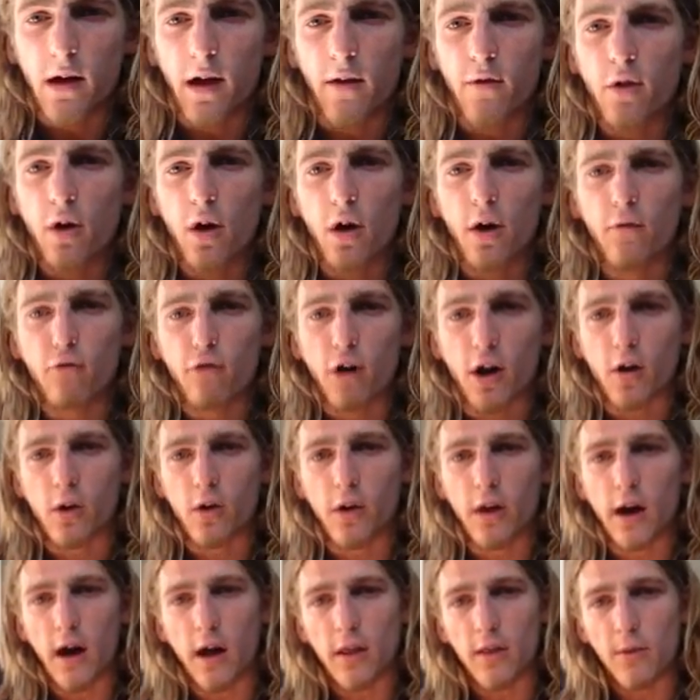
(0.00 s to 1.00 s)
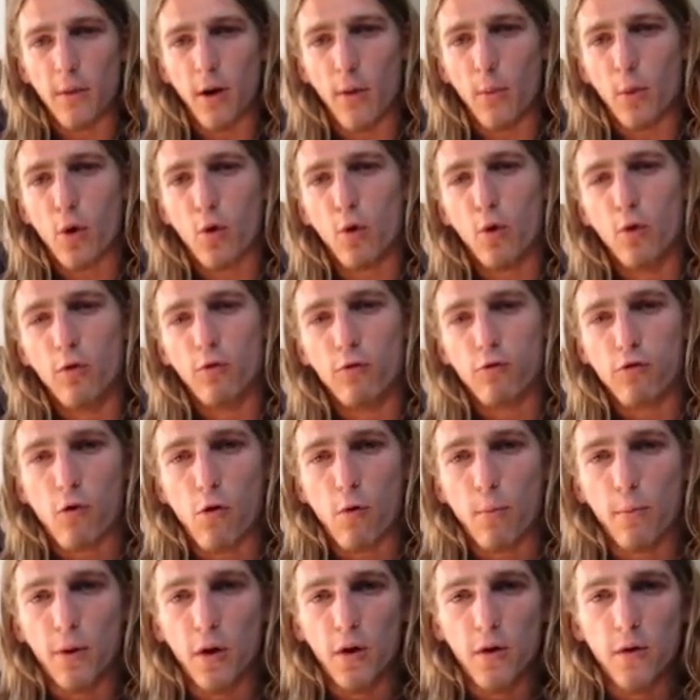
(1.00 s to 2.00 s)
I've got a record out at the moment called Raw
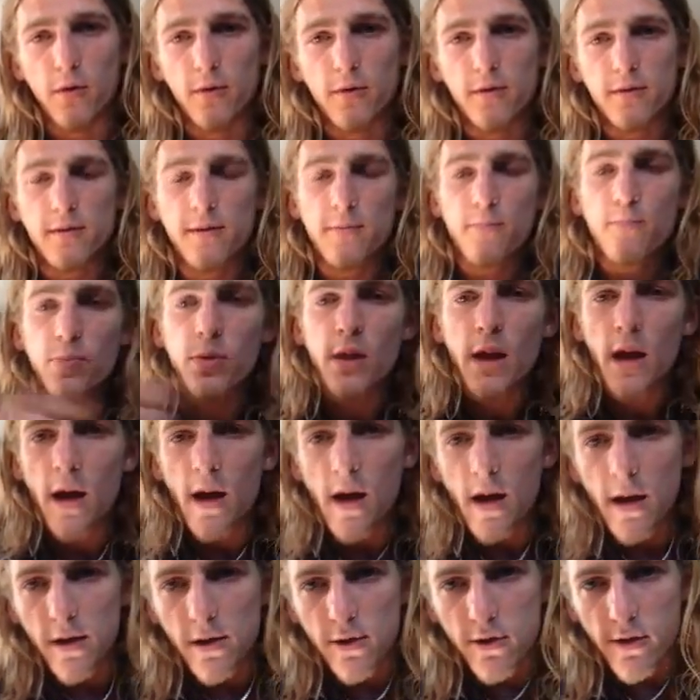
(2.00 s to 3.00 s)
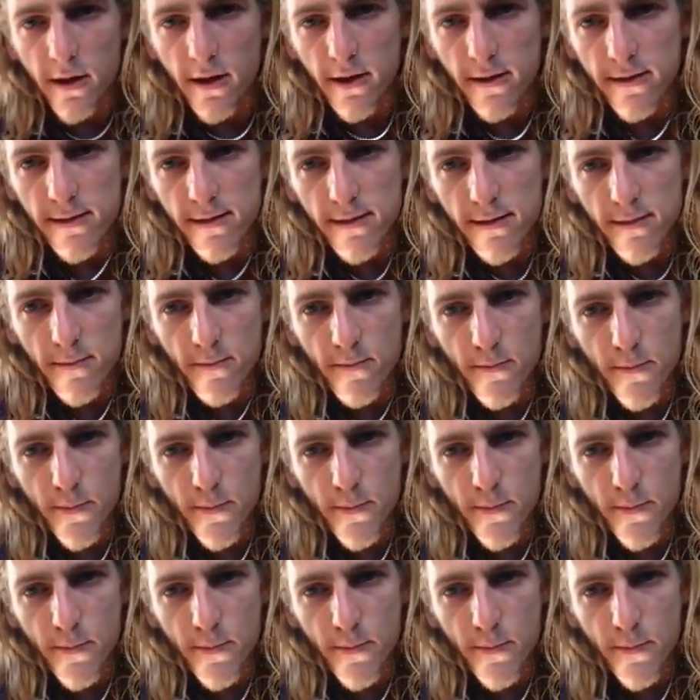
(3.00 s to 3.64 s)
Blues. Cheers.